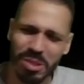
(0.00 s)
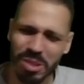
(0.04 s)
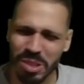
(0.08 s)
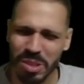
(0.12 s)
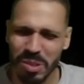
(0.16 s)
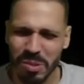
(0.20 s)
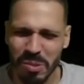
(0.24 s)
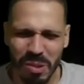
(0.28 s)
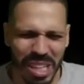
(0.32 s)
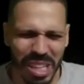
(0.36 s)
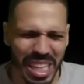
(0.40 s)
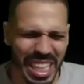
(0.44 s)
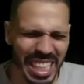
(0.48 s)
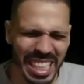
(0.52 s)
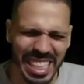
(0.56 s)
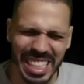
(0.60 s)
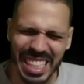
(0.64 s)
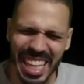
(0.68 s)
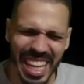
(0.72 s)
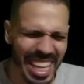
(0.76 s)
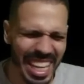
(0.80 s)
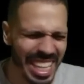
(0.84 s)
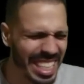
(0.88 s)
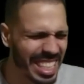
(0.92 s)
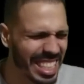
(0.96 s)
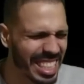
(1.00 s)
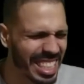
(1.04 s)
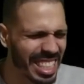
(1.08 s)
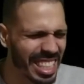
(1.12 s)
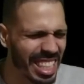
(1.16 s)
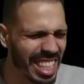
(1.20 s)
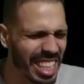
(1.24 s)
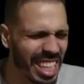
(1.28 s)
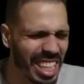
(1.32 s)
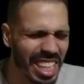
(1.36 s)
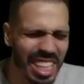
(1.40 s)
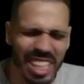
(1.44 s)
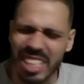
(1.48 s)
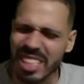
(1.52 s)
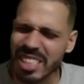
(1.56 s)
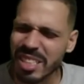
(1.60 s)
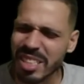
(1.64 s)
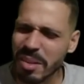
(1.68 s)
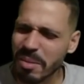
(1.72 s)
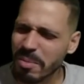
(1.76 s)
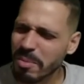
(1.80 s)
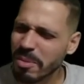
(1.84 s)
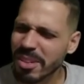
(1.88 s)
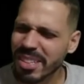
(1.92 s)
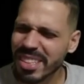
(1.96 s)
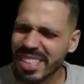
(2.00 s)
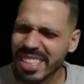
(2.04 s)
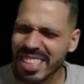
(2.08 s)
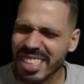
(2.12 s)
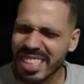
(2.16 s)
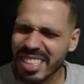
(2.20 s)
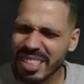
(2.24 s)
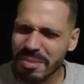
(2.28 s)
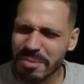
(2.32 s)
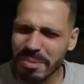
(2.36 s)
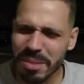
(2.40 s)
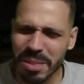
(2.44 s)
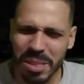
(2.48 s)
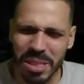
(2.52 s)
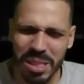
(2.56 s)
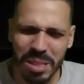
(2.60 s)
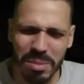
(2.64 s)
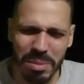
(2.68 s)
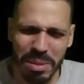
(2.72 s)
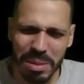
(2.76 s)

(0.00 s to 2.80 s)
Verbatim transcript: What is this? Someone, someone, someone